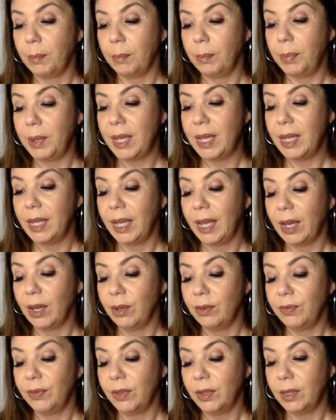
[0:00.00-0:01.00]
Be
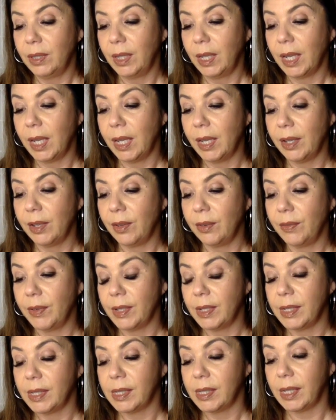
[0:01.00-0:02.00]
careful of
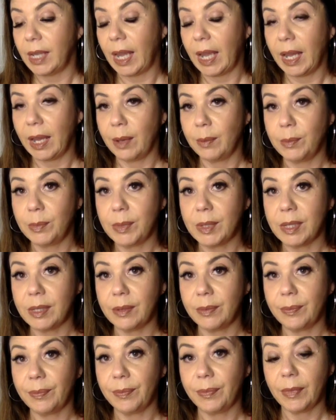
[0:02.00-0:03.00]
scams
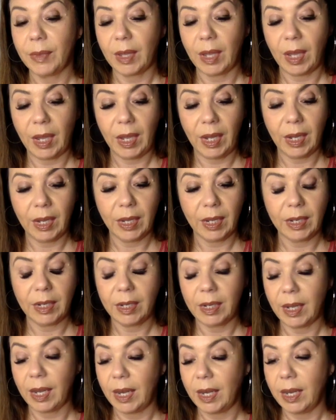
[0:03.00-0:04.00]

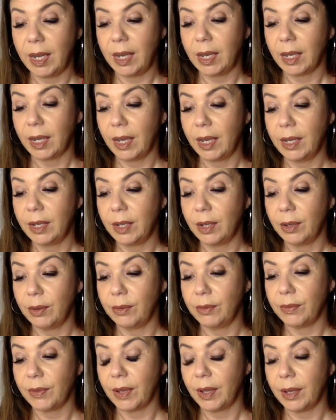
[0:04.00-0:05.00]
and any kind
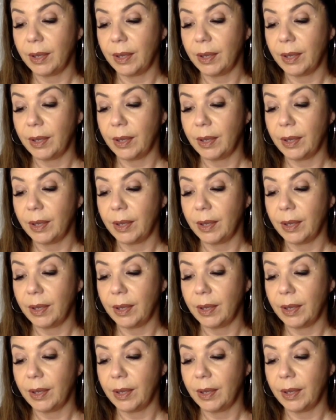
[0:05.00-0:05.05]
of